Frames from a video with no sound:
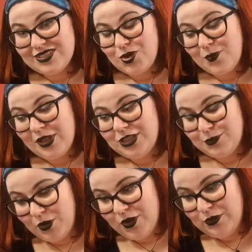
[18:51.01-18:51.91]
So a month
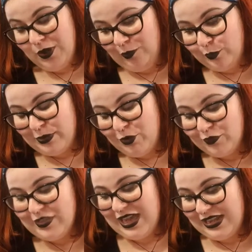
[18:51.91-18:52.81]
tomorrow, I will be
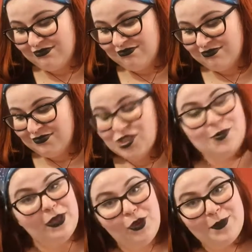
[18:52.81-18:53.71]
moving in
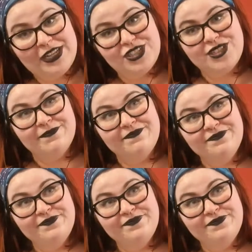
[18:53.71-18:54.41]
to my accommodation.